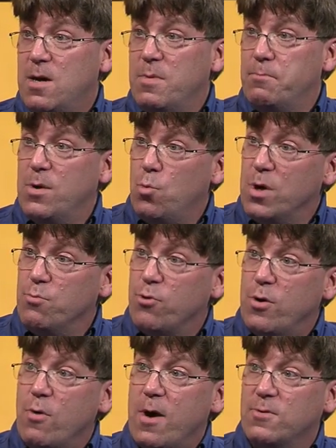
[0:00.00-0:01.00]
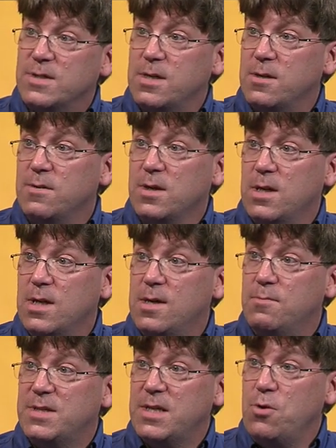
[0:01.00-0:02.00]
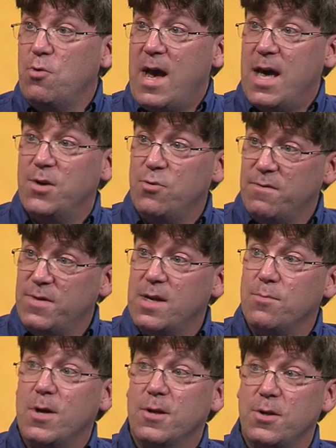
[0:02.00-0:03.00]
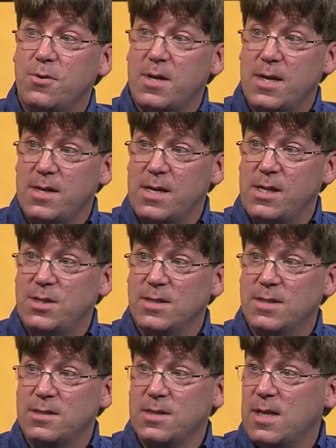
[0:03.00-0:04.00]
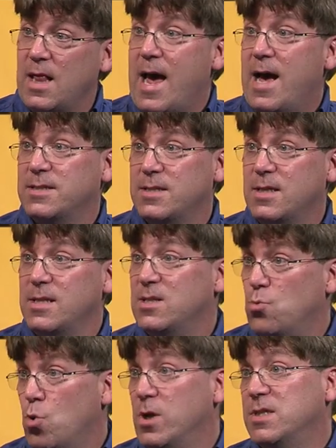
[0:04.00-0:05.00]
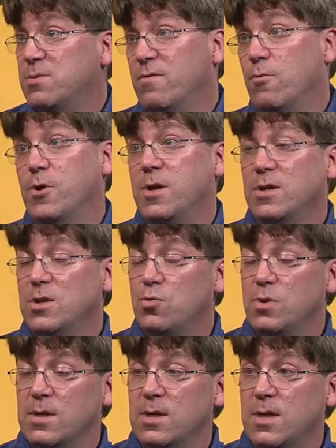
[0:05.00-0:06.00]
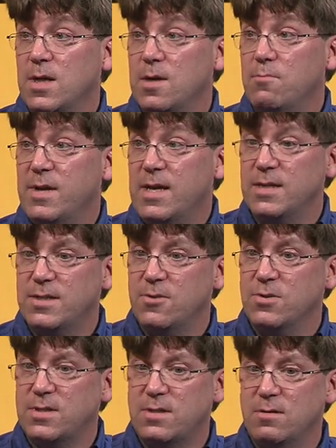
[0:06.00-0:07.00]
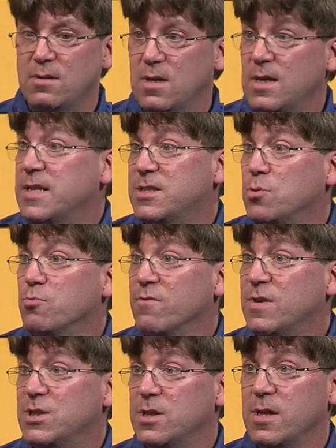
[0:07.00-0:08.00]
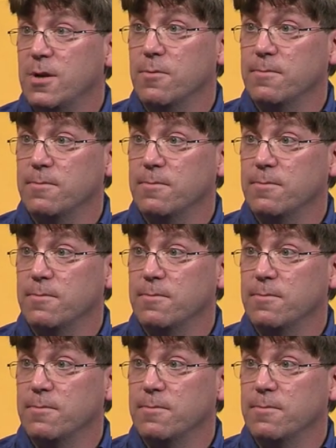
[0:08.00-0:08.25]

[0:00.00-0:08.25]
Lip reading: But one prerequisite of the club is that you had to have done Model United Nations as a class at least once before you can do it in the club, because there's less supervision there.